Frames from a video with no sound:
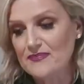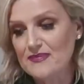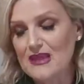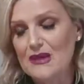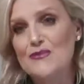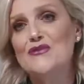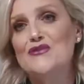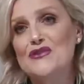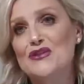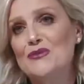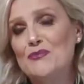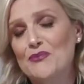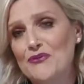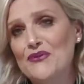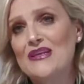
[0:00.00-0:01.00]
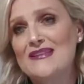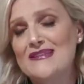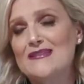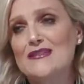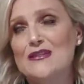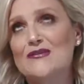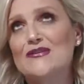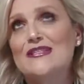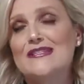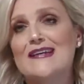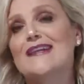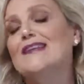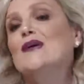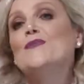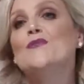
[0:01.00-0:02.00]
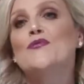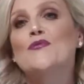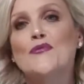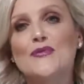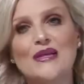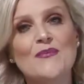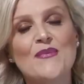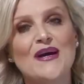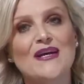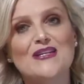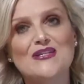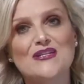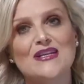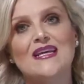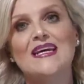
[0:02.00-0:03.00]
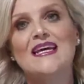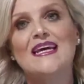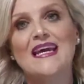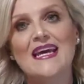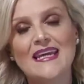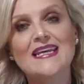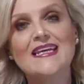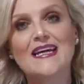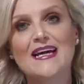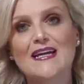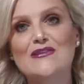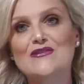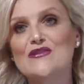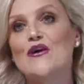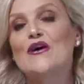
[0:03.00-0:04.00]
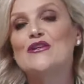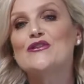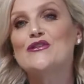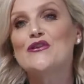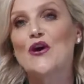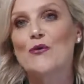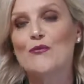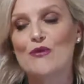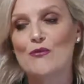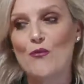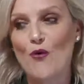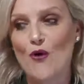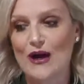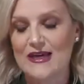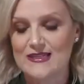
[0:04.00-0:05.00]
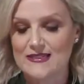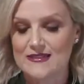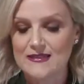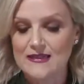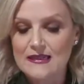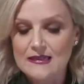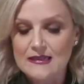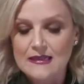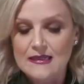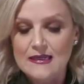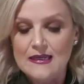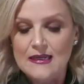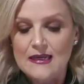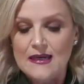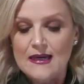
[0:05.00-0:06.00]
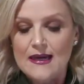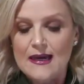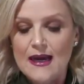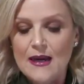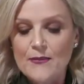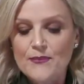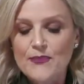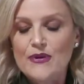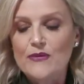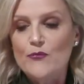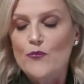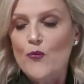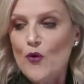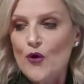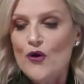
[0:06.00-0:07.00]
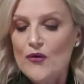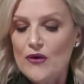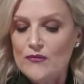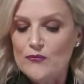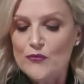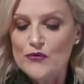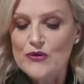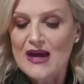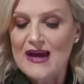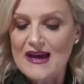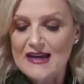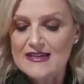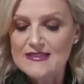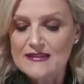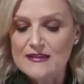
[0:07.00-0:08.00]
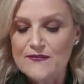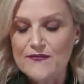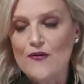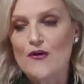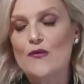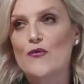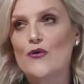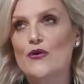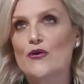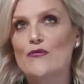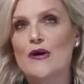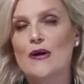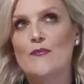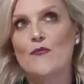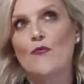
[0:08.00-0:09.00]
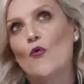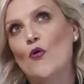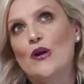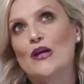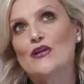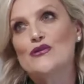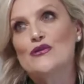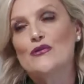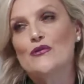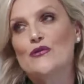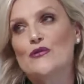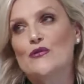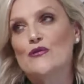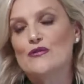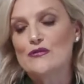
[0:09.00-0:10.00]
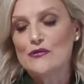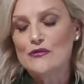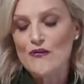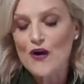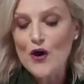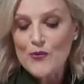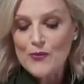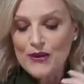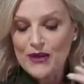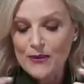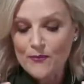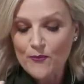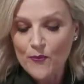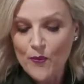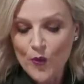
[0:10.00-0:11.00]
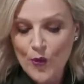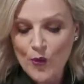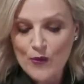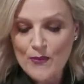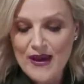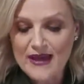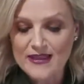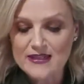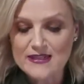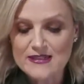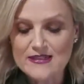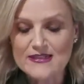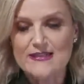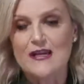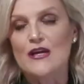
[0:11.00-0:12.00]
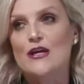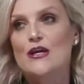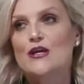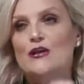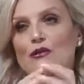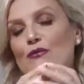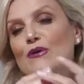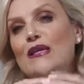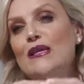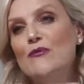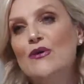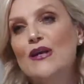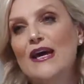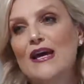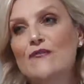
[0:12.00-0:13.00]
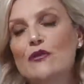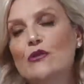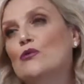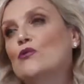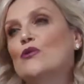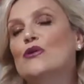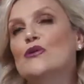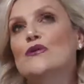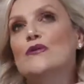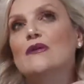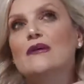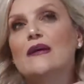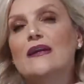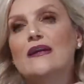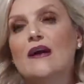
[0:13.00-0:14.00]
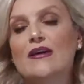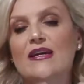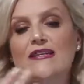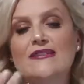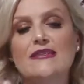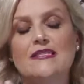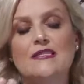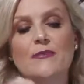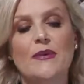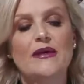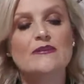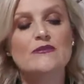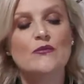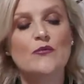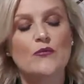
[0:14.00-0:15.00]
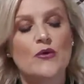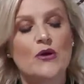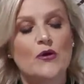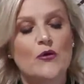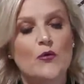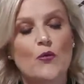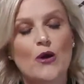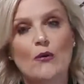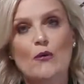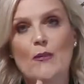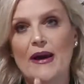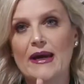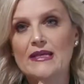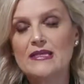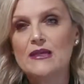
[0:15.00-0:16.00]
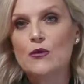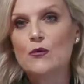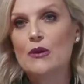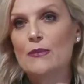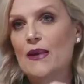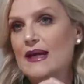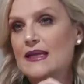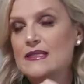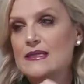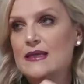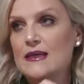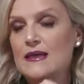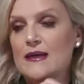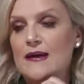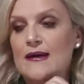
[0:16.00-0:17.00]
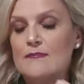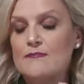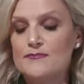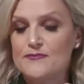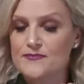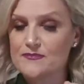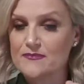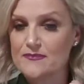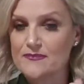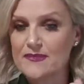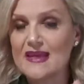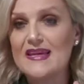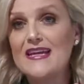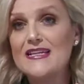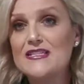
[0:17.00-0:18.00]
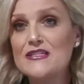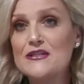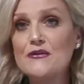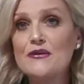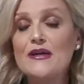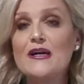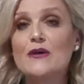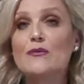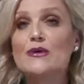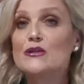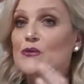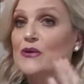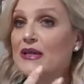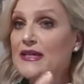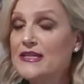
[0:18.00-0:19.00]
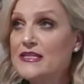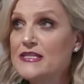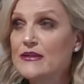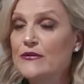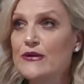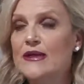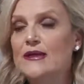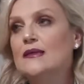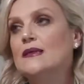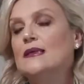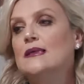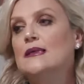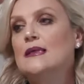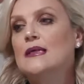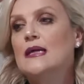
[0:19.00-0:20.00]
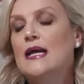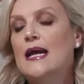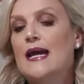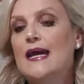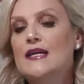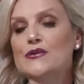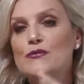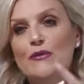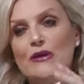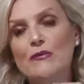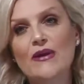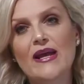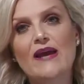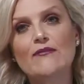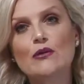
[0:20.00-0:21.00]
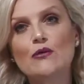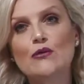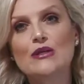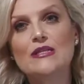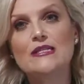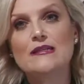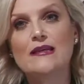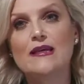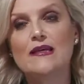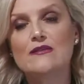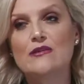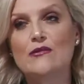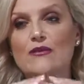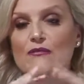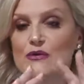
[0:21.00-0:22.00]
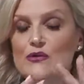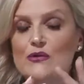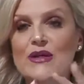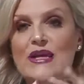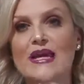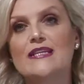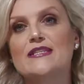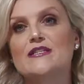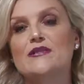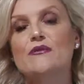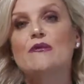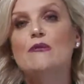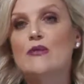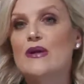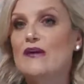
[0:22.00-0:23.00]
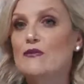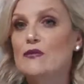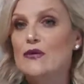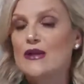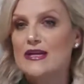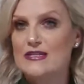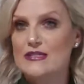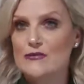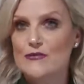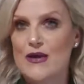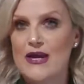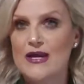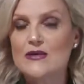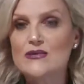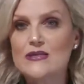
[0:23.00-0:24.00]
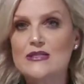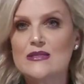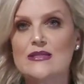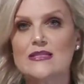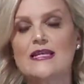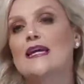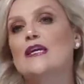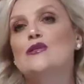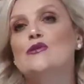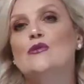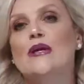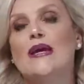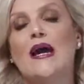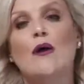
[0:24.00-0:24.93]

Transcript: because you could say that pretty much any colour is going to go with white. But what I would ask if I were wanting to sort of open up more about this is, you really want to have a look, and I guess it depends on where we're painting. Are we painting exterior? Are we doing interior? And you really want to have a look and see. So if we're doing exterior, we want to have a look at our surrounds and take into account